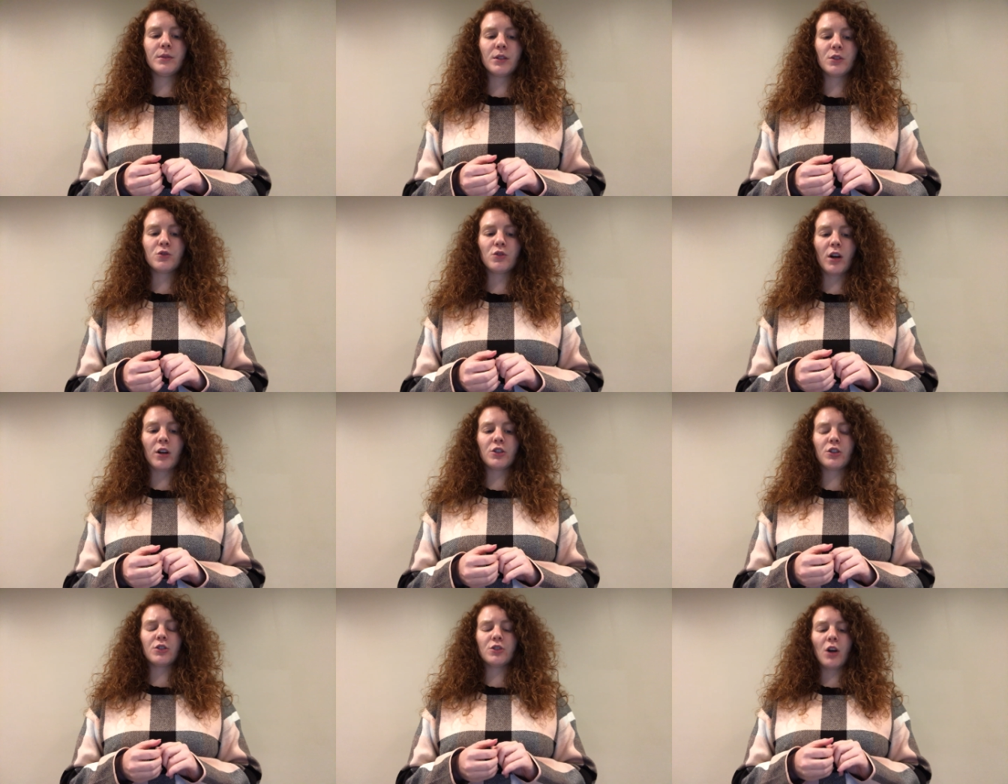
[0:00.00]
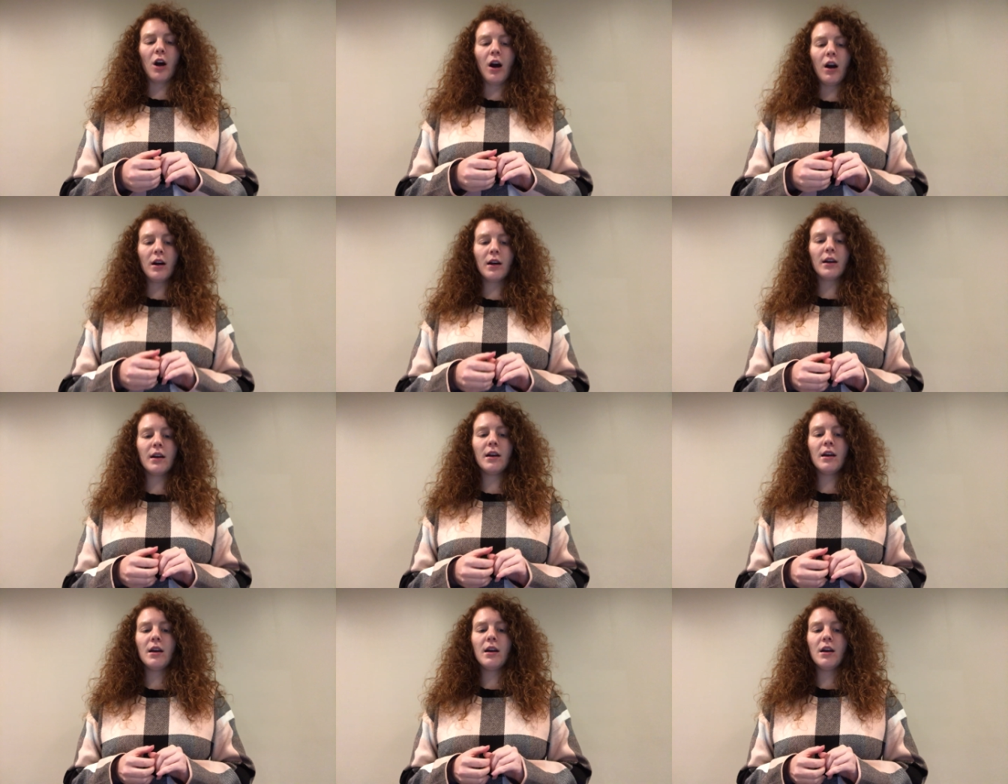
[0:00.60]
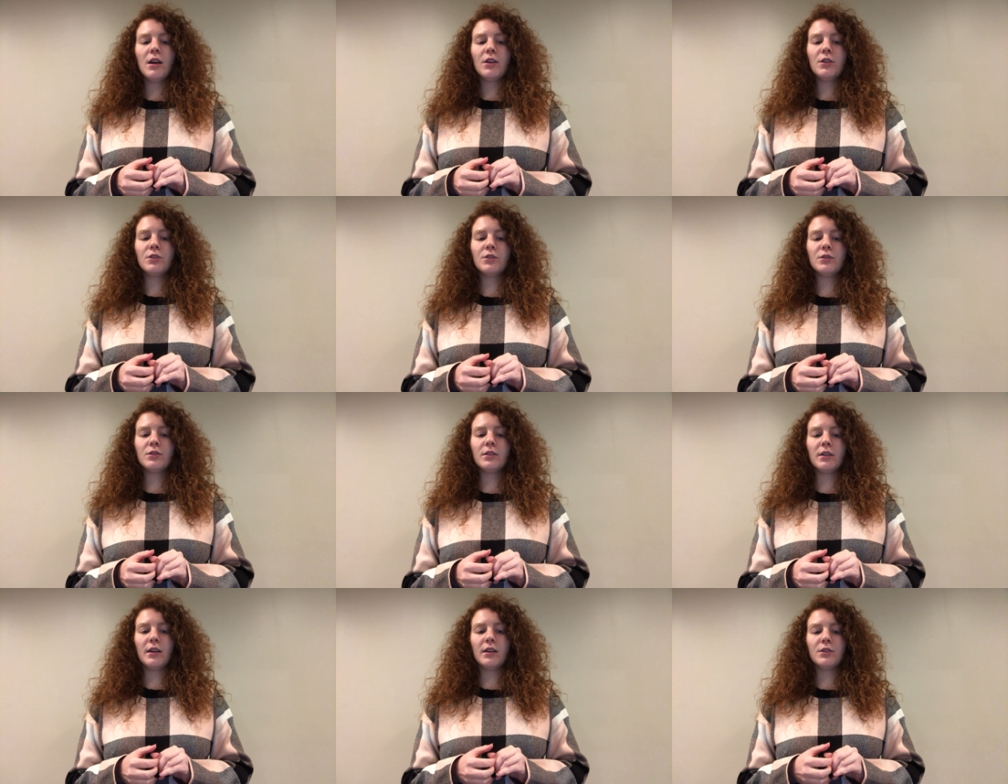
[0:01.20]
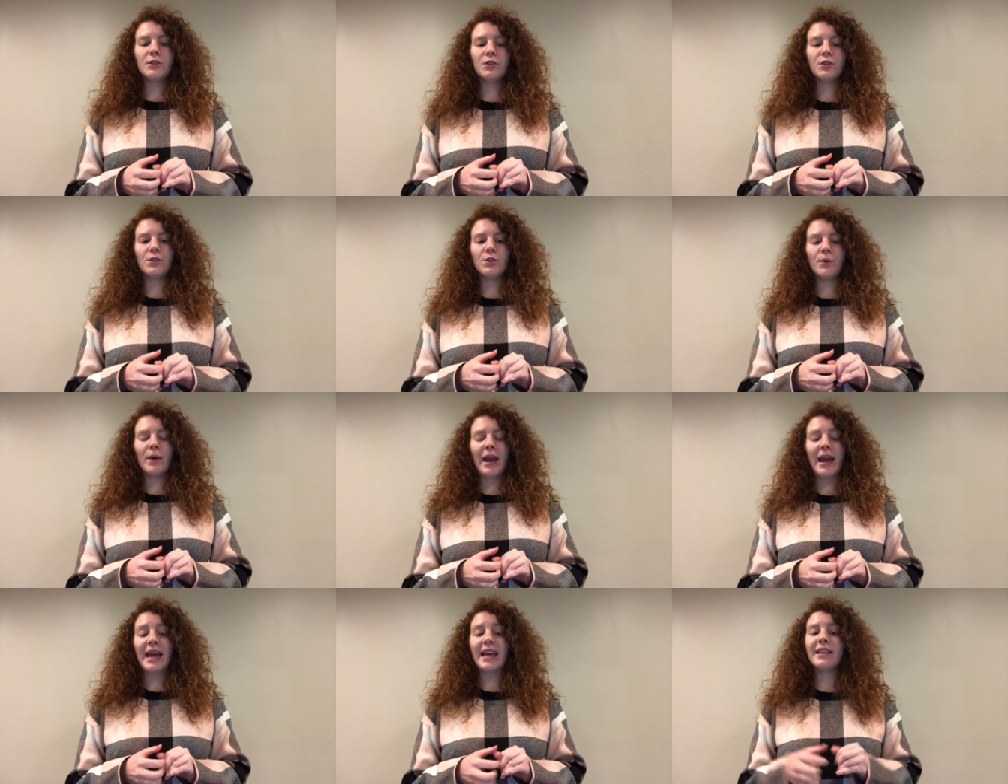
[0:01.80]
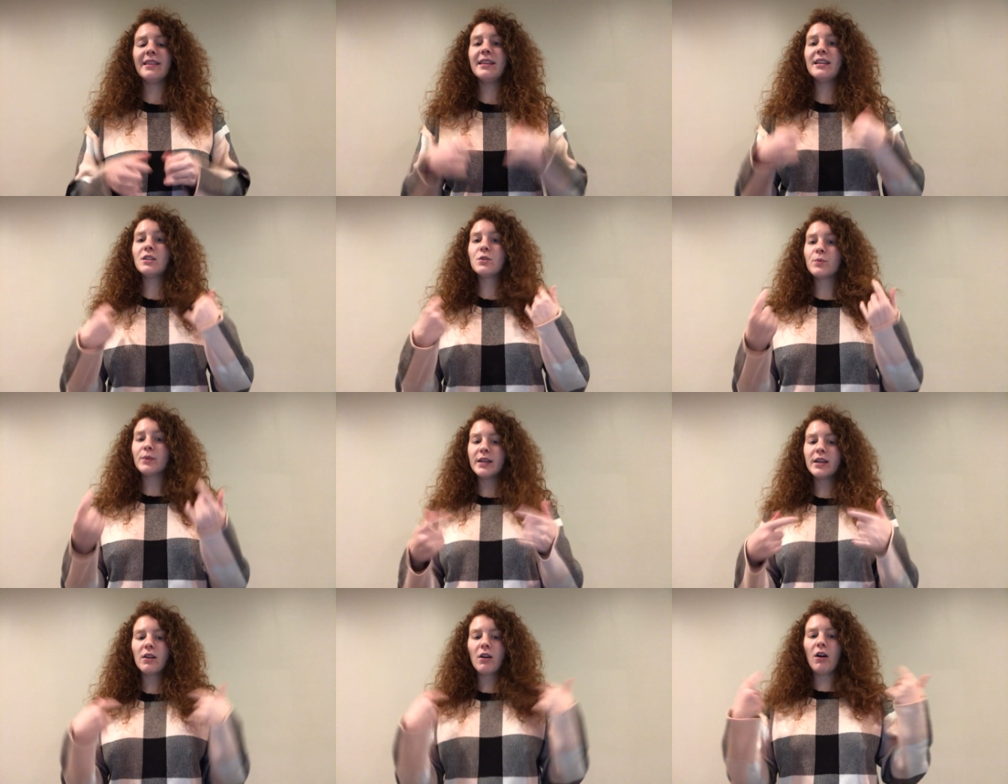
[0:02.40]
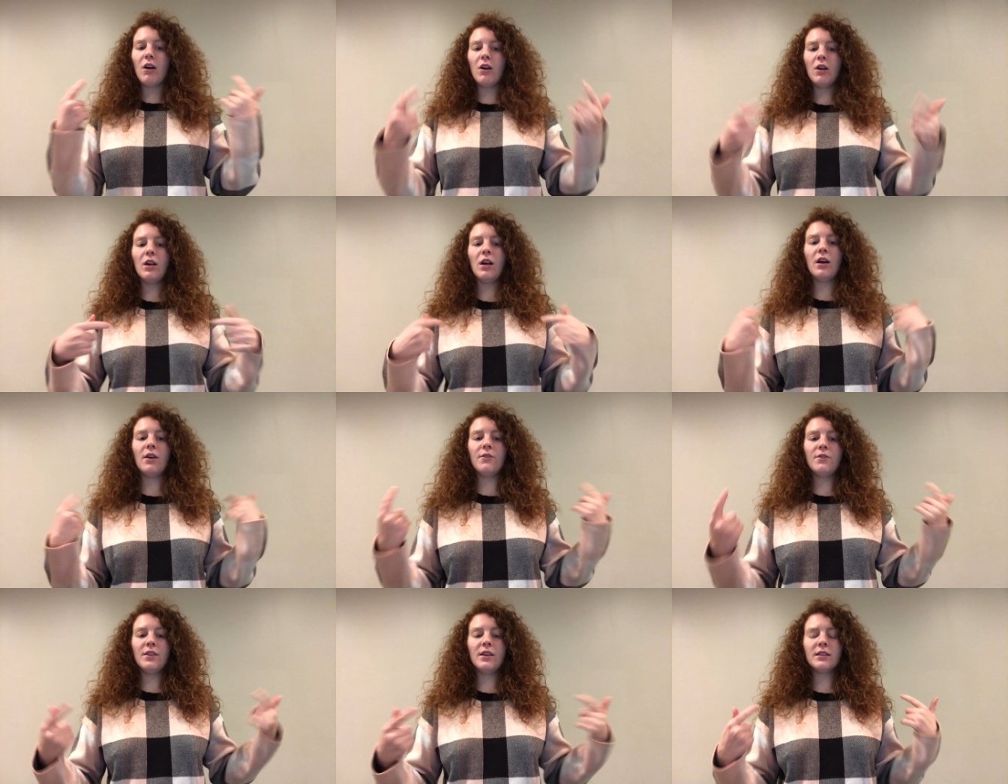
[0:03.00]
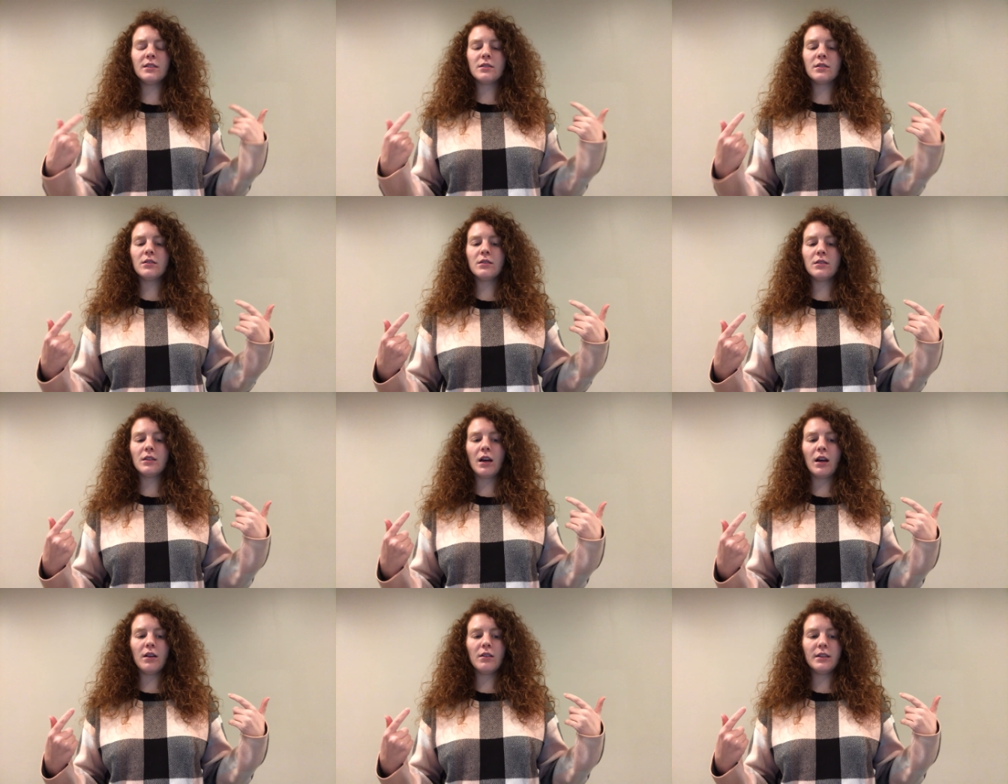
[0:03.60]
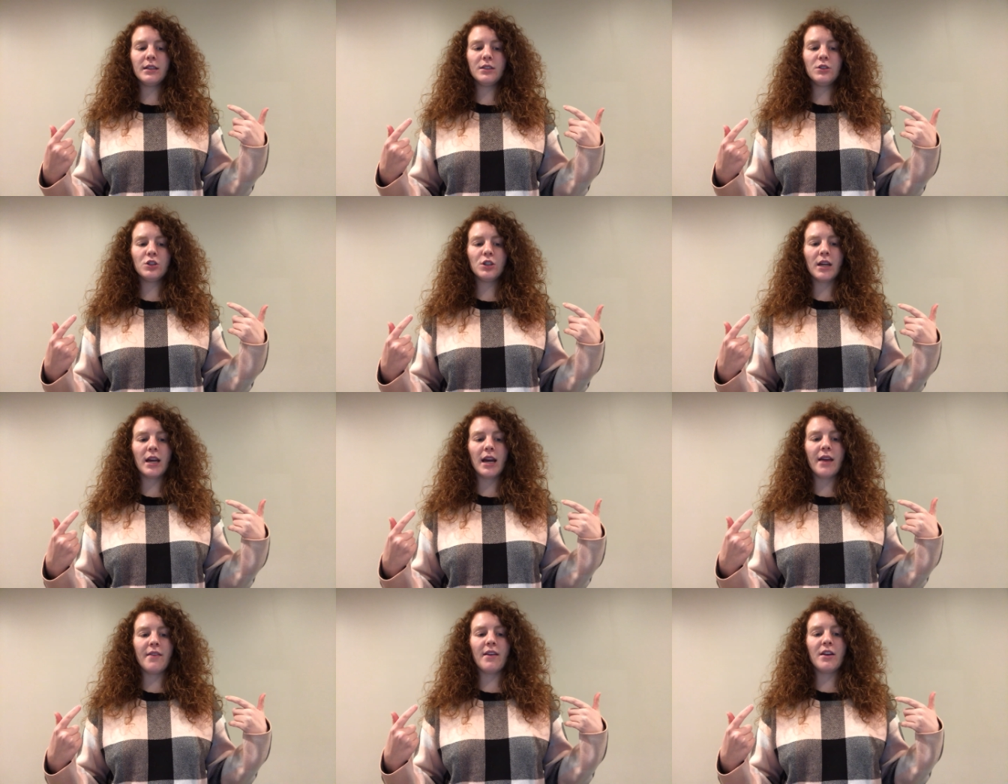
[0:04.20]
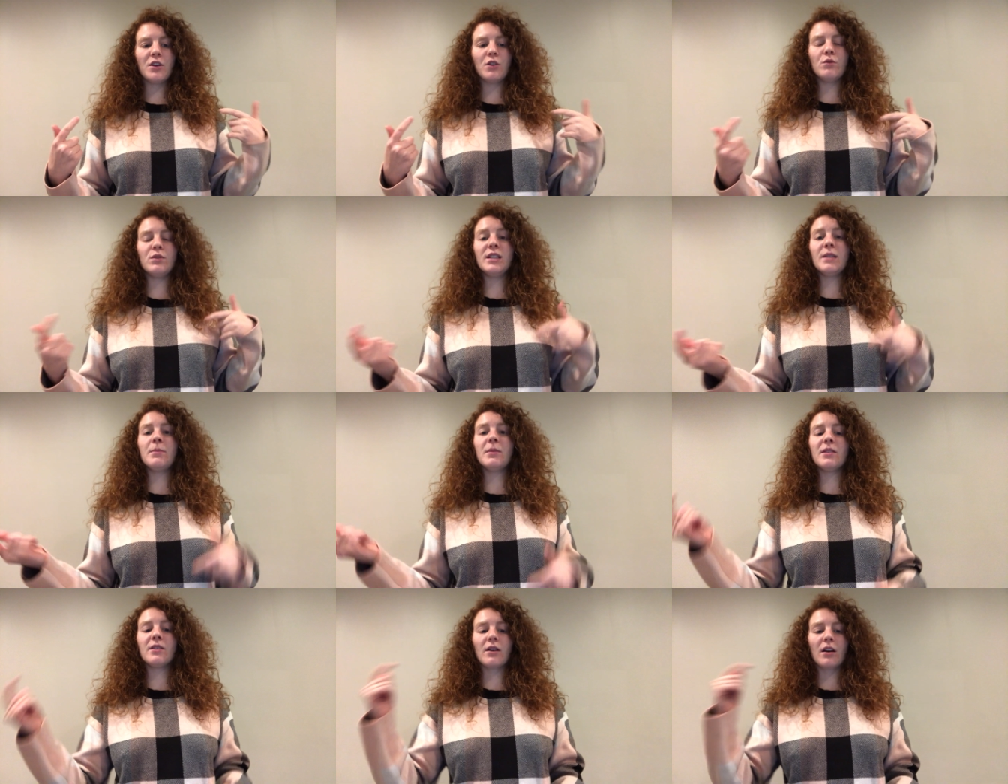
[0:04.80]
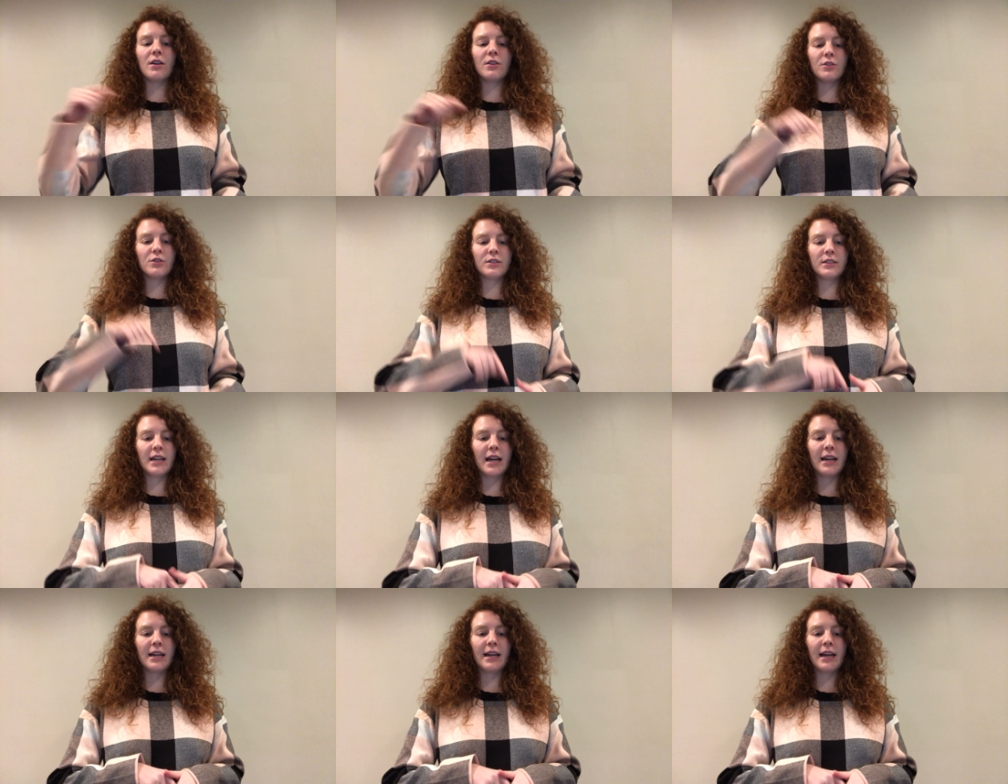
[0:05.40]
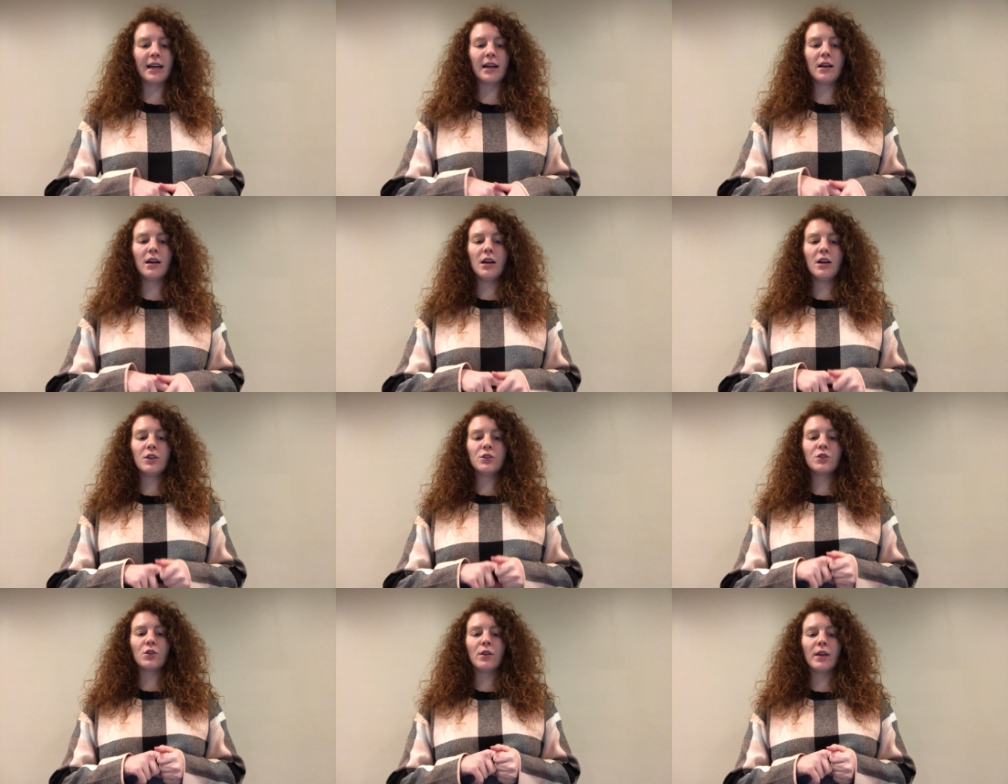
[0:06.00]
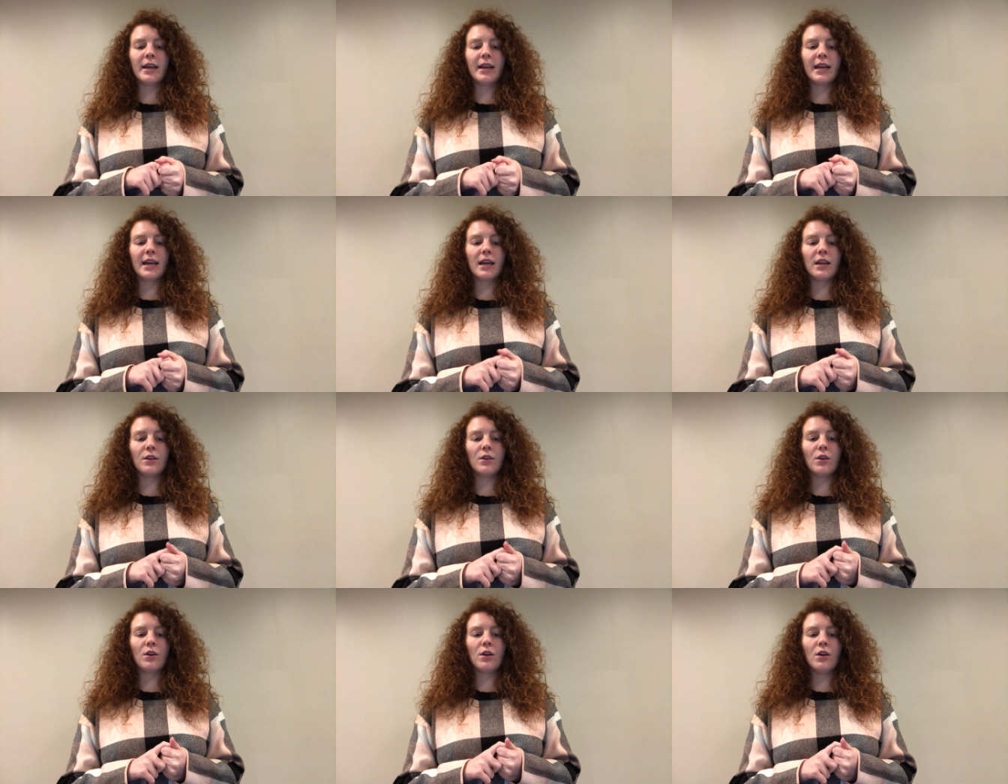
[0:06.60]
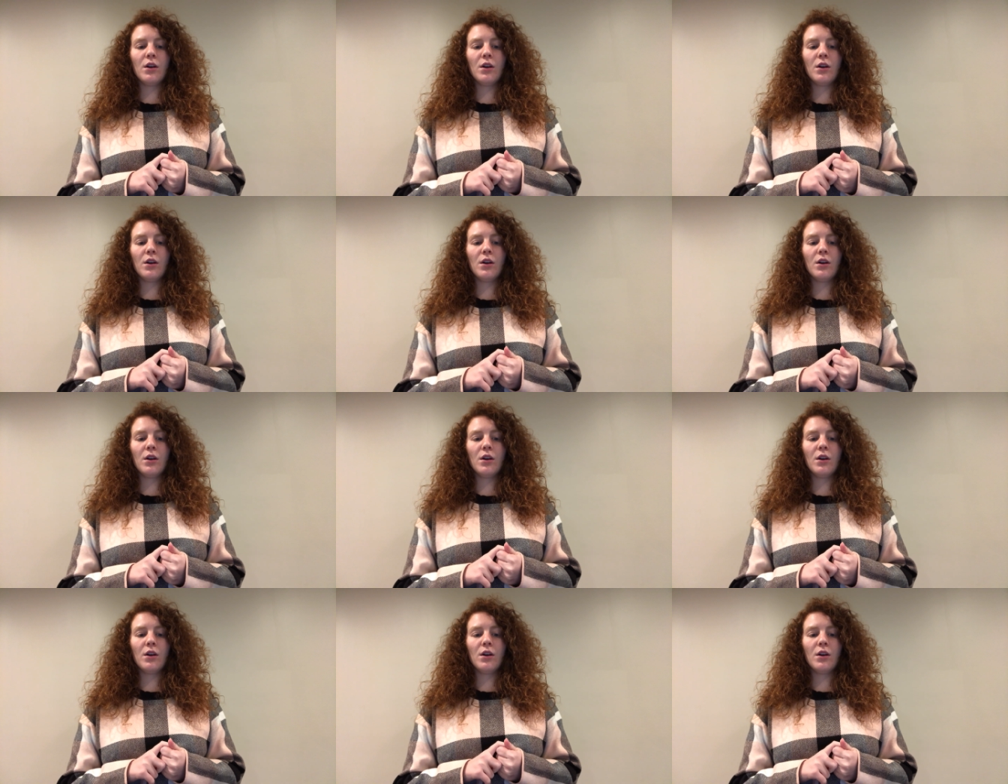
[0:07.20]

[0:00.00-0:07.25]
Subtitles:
a structured talk to aid this recall of this knowledge, and then you deepen their understanding so they can